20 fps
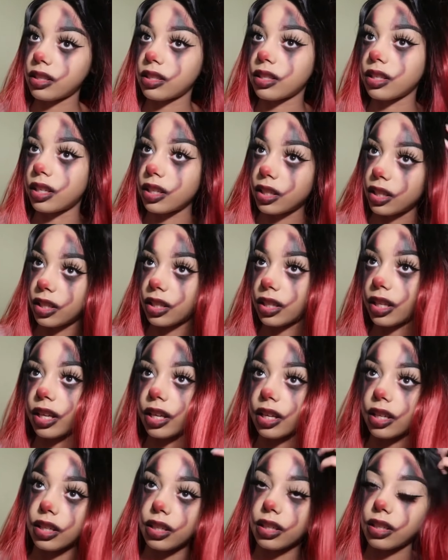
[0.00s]
to get it
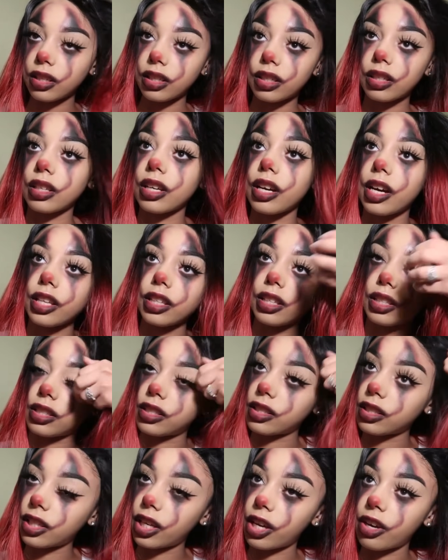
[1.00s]
like kind of
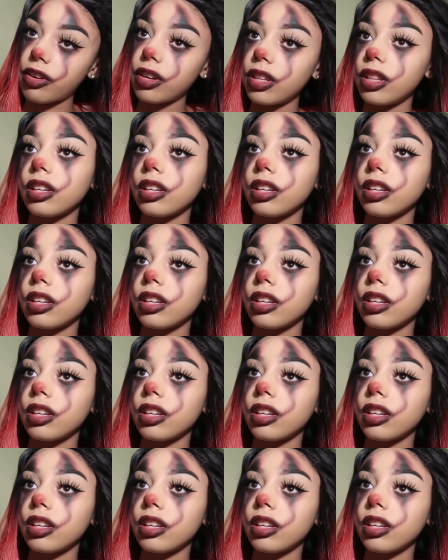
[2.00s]
scary